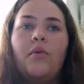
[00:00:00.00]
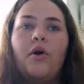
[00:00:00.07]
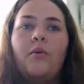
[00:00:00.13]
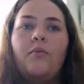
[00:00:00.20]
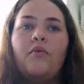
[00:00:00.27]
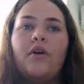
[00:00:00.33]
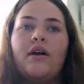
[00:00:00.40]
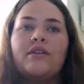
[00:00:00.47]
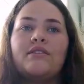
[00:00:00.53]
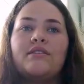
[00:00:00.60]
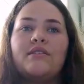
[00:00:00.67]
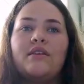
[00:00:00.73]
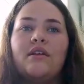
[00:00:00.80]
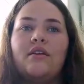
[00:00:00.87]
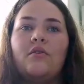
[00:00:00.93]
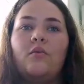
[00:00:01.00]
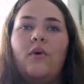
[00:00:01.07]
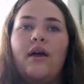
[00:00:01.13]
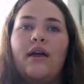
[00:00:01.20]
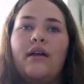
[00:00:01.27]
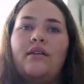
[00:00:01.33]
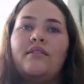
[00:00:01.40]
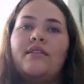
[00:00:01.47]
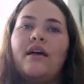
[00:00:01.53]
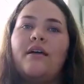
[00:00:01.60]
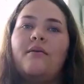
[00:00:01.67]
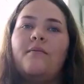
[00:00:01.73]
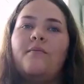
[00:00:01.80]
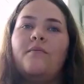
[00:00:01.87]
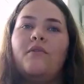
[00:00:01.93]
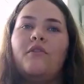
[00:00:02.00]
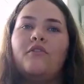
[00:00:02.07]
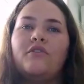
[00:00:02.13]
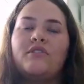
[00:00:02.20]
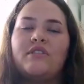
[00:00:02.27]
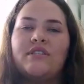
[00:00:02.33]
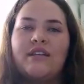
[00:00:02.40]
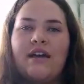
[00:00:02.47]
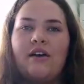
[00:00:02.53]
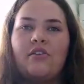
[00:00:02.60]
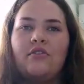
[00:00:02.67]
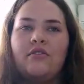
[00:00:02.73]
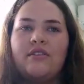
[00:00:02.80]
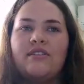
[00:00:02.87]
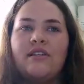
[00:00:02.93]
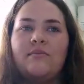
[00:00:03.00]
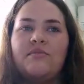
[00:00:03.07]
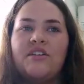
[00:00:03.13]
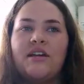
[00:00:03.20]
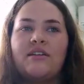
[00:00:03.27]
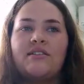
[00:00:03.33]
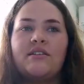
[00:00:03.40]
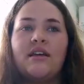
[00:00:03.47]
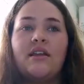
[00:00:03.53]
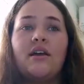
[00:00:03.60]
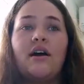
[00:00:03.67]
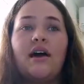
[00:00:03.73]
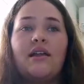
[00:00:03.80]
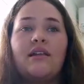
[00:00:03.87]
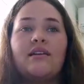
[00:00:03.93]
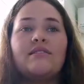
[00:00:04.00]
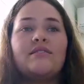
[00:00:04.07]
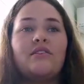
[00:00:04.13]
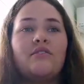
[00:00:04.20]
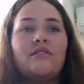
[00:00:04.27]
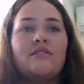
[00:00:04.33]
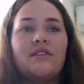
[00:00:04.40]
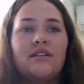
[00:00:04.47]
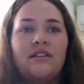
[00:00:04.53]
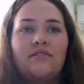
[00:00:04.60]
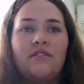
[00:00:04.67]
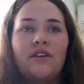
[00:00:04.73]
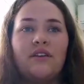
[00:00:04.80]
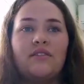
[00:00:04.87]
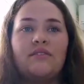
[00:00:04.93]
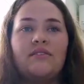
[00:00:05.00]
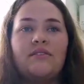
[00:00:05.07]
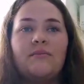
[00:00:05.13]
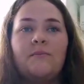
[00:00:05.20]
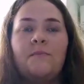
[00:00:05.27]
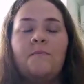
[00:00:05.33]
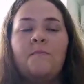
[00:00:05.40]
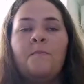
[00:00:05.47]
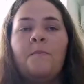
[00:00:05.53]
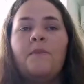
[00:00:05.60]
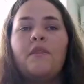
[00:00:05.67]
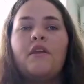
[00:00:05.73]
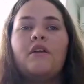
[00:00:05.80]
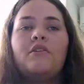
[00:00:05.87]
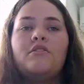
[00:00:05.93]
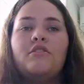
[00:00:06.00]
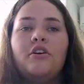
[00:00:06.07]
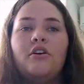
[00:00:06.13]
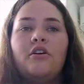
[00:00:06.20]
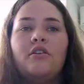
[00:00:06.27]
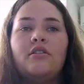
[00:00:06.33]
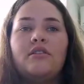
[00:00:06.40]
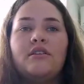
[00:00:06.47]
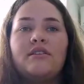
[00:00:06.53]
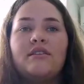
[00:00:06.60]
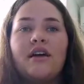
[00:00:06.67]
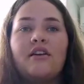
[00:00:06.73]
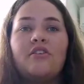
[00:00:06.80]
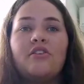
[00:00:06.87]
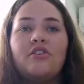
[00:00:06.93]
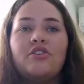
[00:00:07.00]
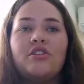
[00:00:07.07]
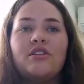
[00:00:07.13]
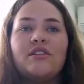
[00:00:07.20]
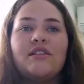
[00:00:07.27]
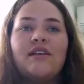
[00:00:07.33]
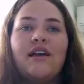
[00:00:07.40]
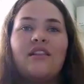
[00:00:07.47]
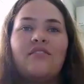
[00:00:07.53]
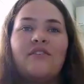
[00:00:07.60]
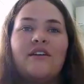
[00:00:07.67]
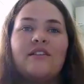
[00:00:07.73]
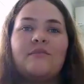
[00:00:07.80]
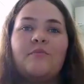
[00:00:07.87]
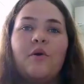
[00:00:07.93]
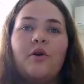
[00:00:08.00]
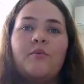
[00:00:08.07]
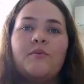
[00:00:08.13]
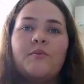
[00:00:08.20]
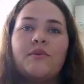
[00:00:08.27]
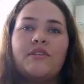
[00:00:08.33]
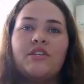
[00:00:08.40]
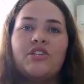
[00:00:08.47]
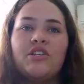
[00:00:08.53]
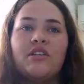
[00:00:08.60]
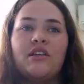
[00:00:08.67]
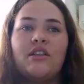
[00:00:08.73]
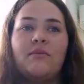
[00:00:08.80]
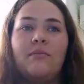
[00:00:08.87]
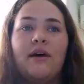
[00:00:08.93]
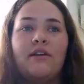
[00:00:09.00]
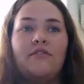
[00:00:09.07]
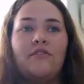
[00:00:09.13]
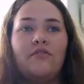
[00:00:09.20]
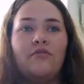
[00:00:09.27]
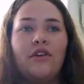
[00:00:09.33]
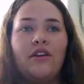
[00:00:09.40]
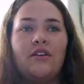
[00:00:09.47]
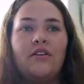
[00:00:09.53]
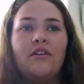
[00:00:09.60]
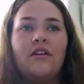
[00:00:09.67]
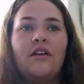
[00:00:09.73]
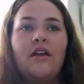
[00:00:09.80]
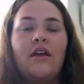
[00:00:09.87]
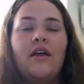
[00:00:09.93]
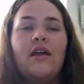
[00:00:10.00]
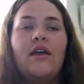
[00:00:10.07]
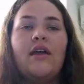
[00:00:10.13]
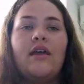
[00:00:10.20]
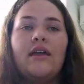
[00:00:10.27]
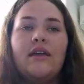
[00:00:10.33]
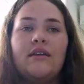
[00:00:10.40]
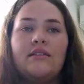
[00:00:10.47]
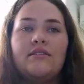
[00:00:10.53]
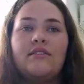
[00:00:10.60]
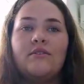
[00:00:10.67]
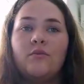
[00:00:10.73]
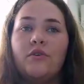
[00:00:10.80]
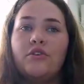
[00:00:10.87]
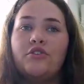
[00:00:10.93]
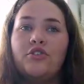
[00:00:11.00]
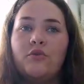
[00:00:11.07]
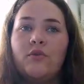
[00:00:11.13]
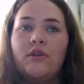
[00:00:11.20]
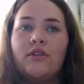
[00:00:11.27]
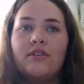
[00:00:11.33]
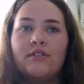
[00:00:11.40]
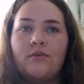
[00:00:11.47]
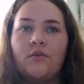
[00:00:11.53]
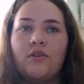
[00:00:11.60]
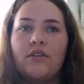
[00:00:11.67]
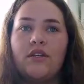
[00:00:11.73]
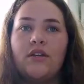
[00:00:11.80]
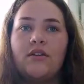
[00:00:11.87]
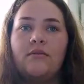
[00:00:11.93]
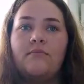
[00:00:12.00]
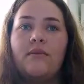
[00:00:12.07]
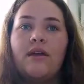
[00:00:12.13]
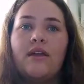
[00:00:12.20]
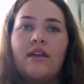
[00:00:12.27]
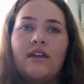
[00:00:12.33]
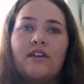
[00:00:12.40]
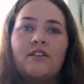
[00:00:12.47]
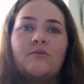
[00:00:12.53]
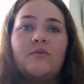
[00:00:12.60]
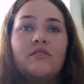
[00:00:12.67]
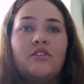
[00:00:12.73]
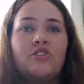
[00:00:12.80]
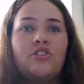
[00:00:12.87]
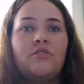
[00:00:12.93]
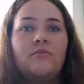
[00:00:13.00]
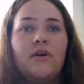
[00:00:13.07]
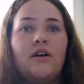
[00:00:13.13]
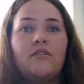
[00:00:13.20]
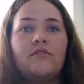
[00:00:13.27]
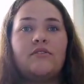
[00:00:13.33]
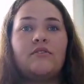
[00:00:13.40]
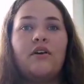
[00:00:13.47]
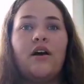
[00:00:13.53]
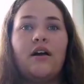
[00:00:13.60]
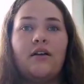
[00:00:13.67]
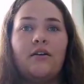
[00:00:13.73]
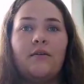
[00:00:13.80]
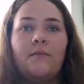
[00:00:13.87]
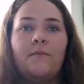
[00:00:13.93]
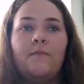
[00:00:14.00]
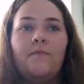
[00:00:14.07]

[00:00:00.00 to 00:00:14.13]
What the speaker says: Pope writes in a way that looks down on the subject and highlights their insignificance. In turn, this unconsciously elevates Pope's position in the mind of the reader. He is the one doing the swatting, making his position miles higher.